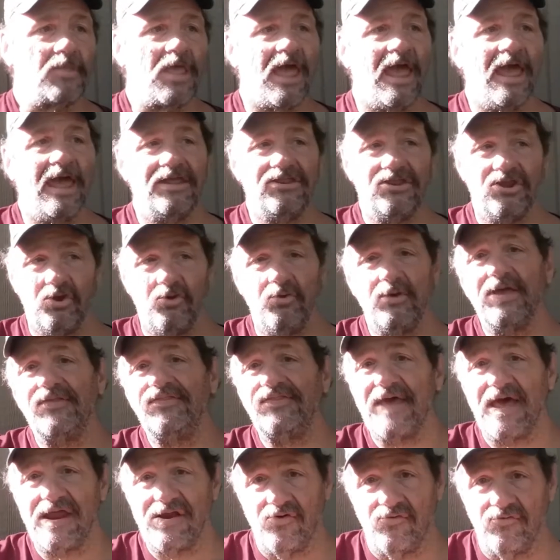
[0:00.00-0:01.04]
And you get
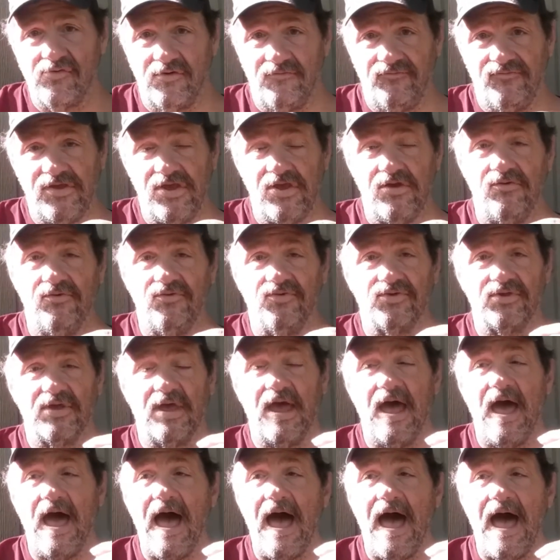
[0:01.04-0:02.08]
that on reviews.
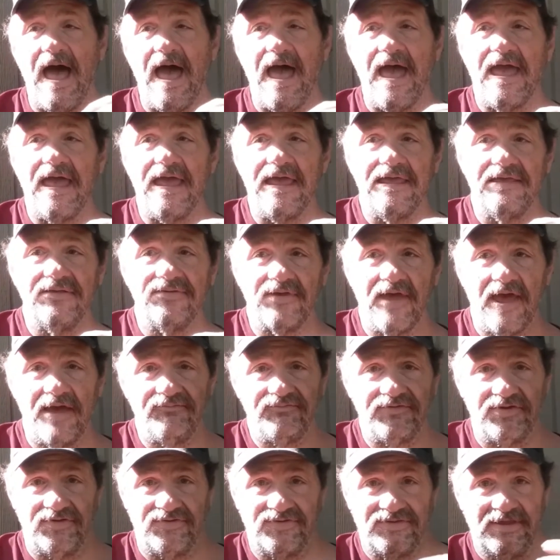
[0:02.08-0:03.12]
I have
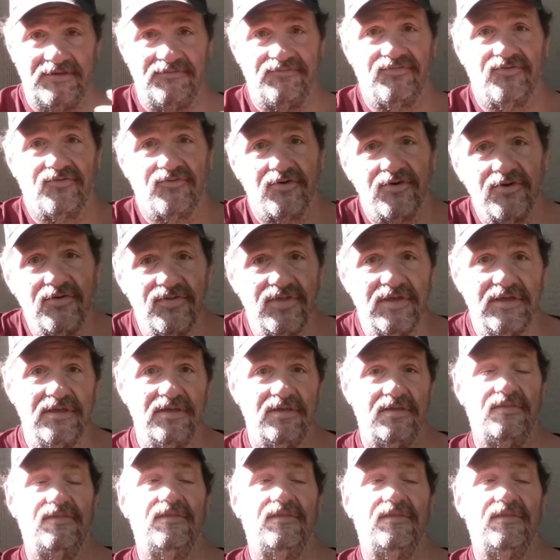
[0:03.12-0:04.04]
to sift through the